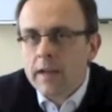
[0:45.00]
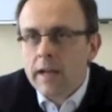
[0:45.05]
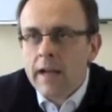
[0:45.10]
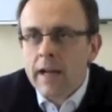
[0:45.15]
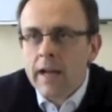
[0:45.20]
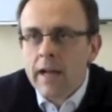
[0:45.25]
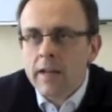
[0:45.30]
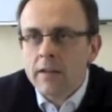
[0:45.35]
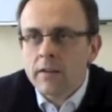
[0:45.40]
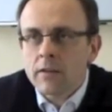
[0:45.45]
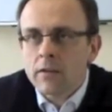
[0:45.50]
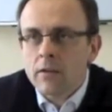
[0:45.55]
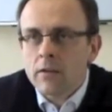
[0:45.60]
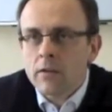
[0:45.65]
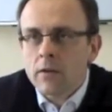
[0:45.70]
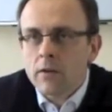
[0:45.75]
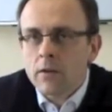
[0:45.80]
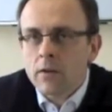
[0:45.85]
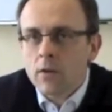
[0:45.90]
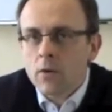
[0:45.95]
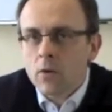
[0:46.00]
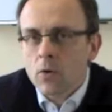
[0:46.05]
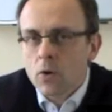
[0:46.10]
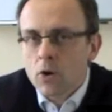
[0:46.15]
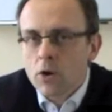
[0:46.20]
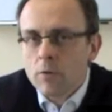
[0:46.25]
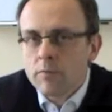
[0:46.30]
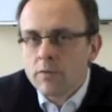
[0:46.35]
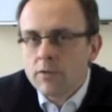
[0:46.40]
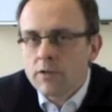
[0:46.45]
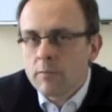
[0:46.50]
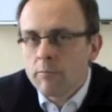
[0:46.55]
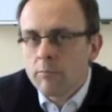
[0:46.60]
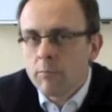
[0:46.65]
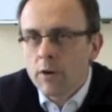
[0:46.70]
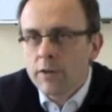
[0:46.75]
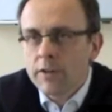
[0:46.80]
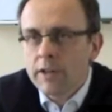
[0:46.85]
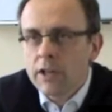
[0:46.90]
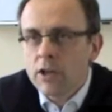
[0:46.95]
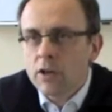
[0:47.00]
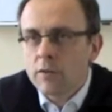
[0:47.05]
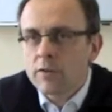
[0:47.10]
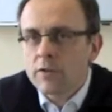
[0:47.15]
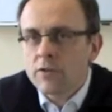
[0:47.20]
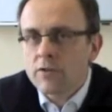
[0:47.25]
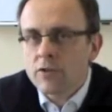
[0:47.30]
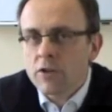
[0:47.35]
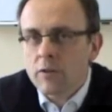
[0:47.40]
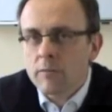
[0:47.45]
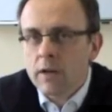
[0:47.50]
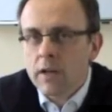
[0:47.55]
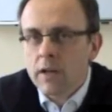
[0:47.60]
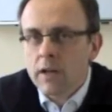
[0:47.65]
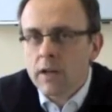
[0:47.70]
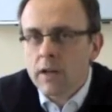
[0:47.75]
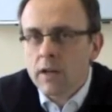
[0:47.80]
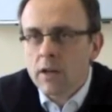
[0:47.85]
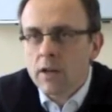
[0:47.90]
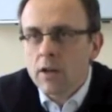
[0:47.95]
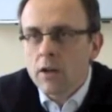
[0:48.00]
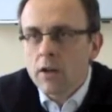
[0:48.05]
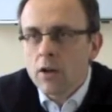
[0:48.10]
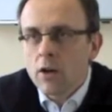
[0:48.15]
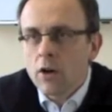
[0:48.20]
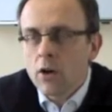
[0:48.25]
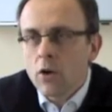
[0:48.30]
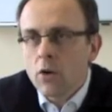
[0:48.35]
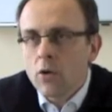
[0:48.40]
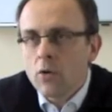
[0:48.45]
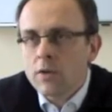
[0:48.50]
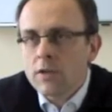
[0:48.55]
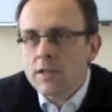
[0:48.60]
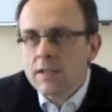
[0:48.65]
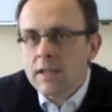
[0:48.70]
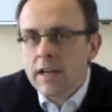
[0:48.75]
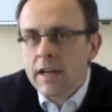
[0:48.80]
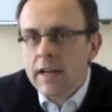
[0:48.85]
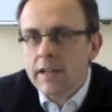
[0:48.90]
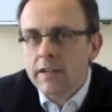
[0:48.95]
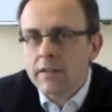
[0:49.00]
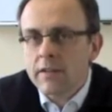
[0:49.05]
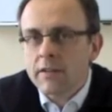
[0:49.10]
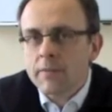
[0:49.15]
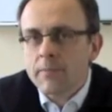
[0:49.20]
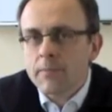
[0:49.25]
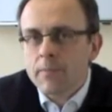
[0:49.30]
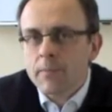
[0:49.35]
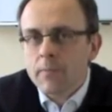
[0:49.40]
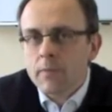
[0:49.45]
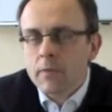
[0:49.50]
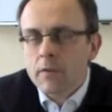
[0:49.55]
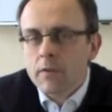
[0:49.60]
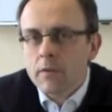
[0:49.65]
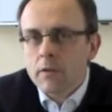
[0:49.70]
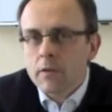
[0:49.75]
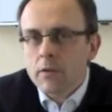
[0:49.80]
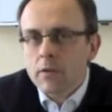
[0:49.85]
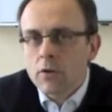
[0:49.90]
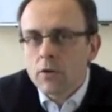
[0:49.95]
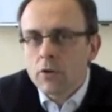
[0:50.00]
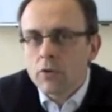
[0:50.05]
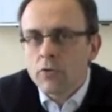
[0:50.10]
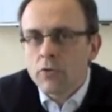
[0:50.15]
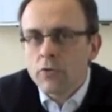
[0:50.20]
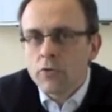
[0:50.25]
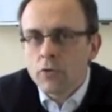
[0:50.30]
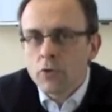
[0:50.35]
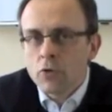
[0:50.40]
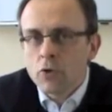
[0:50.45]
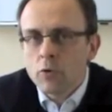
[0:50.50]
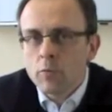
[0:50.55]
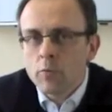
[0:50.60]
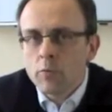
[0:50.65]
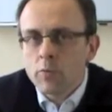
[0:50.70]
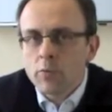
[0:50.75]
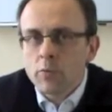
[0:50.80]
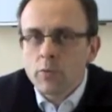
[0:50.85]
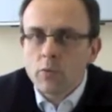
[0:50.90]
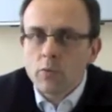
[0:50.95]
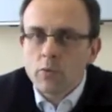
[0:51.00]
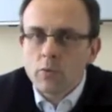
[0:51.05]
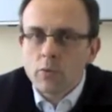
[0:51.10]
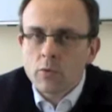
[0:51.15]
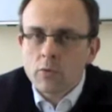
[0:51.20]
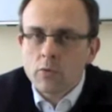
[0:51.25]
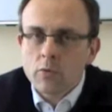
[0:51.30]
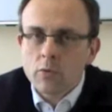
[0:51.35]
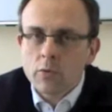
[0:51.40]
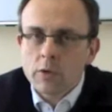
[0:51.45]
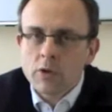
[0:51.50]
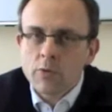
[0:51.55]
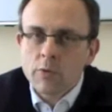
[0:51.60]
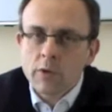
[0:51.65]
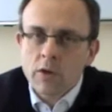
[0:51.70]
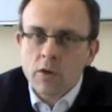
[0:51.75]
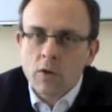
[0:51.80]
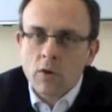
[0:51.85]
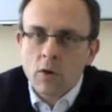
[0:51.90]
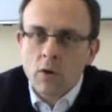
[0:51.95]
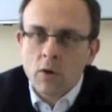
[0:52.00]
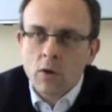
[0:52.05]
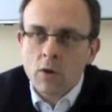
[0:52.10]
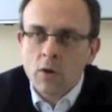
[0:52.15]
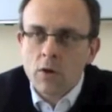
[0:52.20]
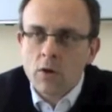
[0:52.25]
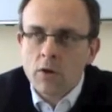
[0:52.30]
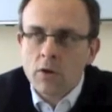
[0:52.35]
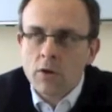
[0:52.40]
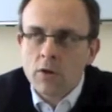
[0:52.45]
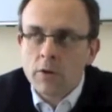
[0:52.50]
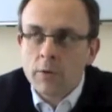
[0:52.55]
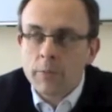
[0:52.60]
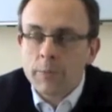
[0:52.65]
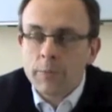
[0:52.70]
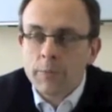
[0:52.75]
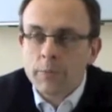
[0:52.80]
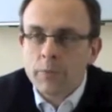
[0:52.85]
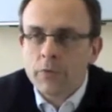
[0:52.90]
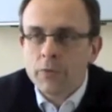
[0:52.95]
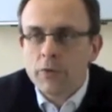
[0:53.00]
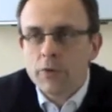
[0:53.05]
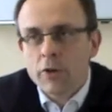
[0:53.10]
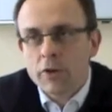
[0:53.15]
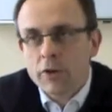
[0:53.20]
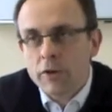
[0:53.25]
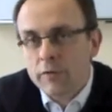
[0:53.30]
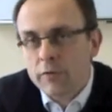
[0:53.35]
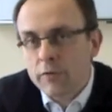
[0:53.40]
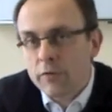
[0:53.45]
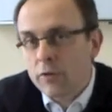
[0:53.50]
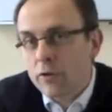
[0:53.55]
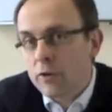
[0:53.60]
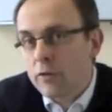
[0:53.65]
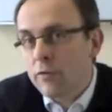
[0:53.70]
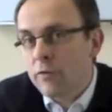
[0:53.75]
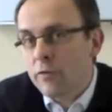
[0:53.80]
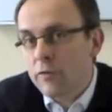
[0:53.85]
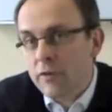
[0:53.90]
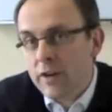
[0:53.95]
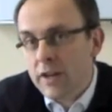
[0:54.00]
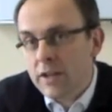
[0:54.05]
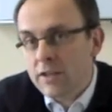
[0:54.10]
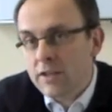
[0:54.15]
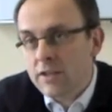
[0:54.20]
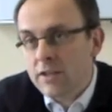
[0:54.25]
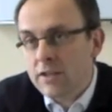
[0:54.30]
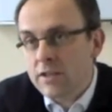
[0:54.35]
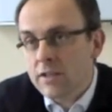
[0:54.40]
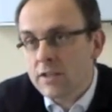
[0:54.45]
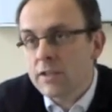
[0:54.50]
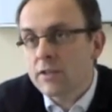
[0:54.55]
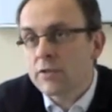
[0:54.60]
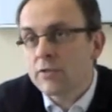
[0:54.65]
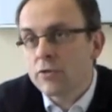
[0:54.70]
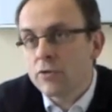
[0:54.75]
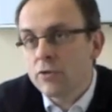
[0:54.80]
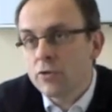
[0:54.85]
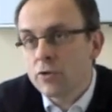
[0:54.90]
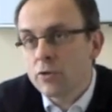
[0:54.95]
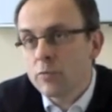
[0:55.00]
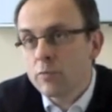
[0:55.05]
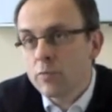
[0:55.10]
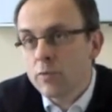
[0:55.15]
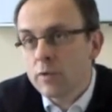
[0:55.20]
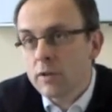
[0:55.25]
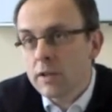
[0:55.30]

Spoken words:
and the corpse, the body of the stomach, alongside a tube which we call a 34 French tube.